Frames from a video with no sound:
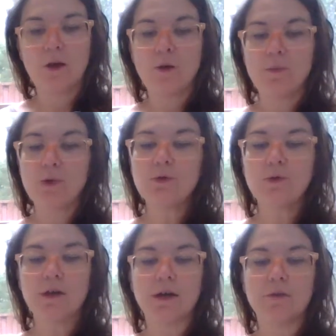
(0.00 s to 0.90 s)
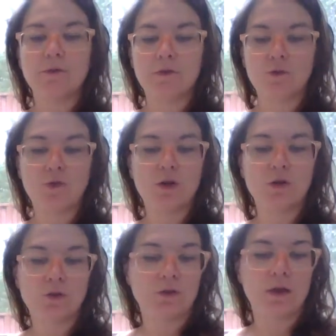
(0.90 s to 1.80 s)
Both times the water
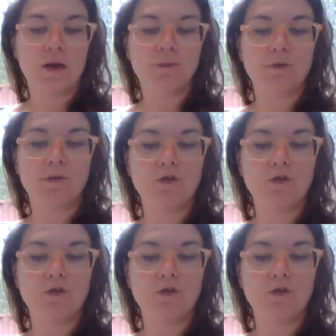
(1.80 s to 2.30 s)
stopped